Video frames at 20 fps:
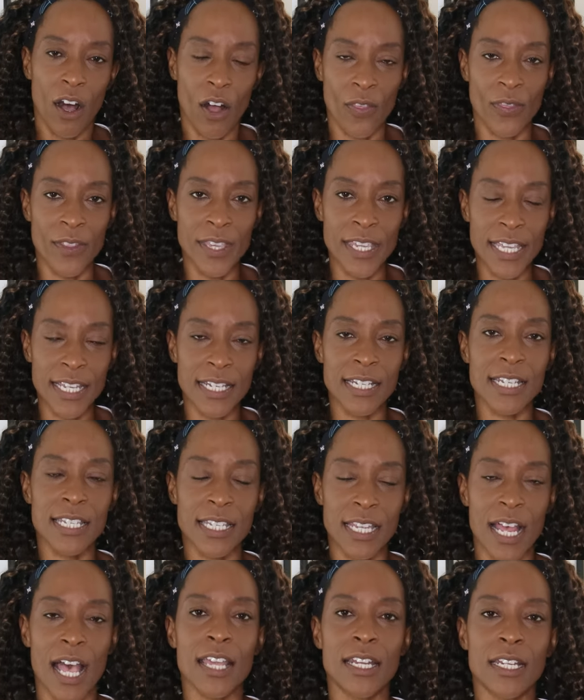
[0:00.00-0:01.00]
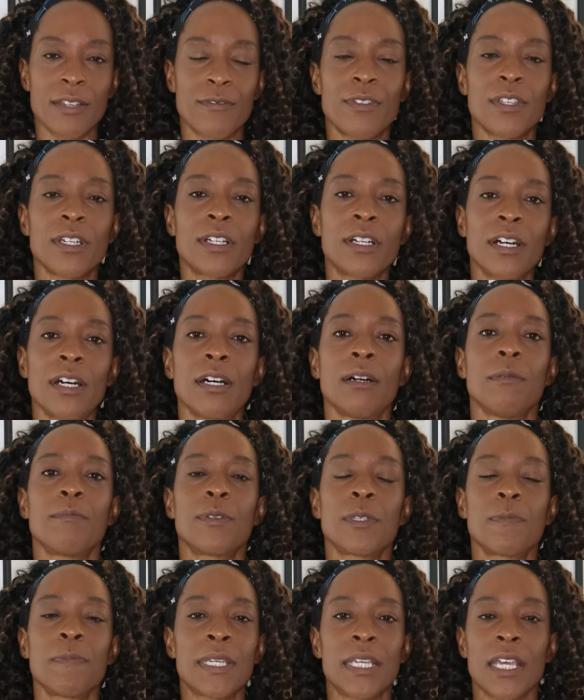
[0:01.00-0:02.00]
on the inside of the
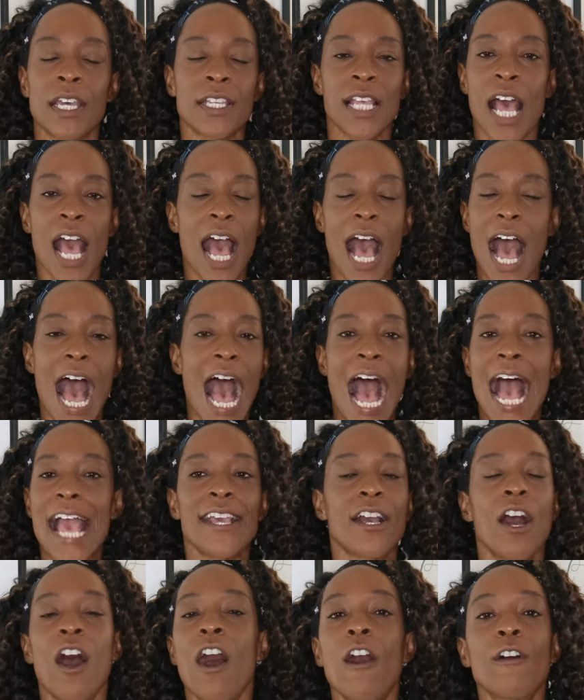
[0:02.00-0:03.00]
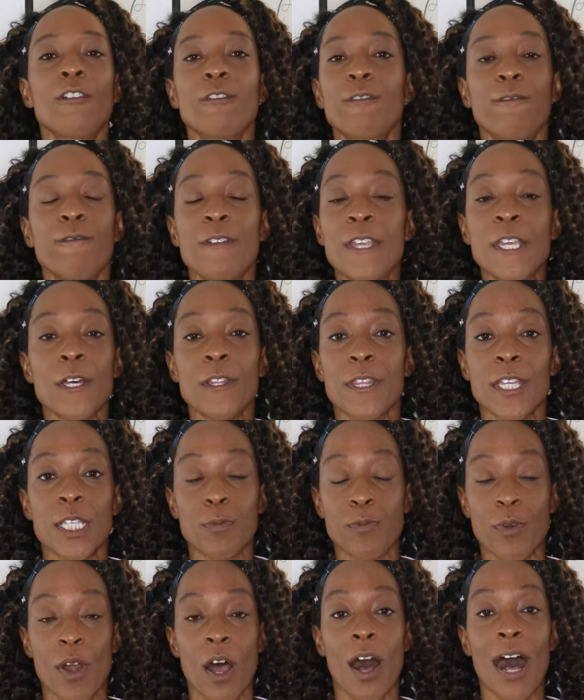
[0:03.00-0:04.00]
cups because I can't feel
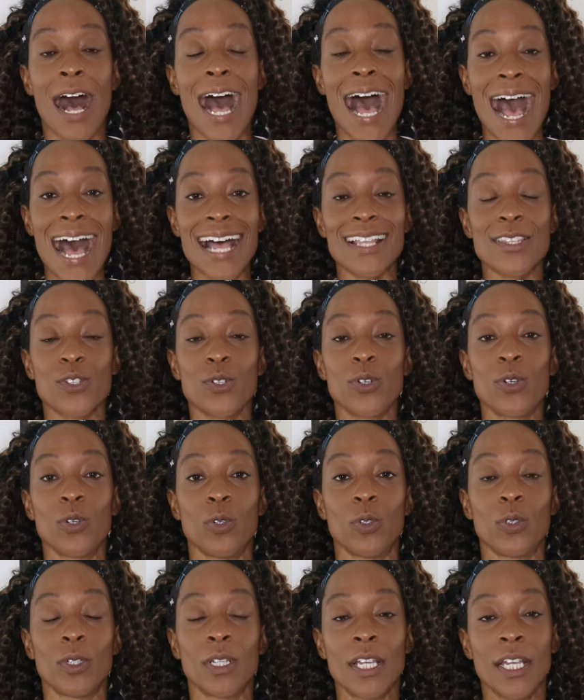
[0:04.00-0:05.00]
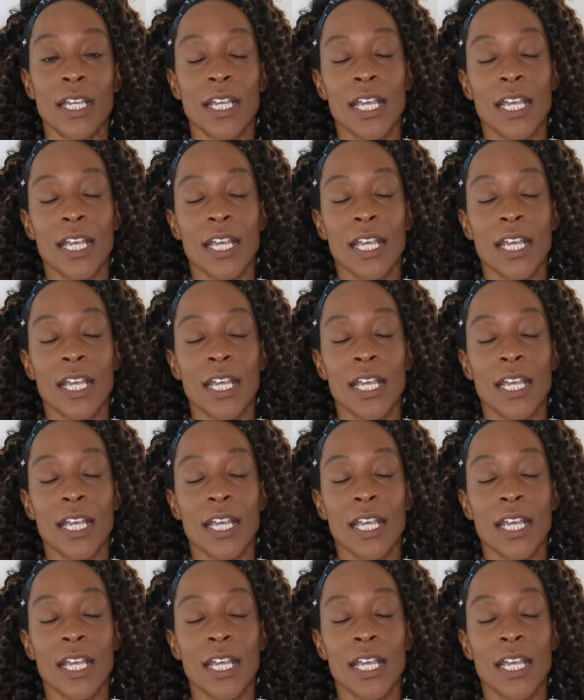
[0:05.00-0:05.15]
this bra at all.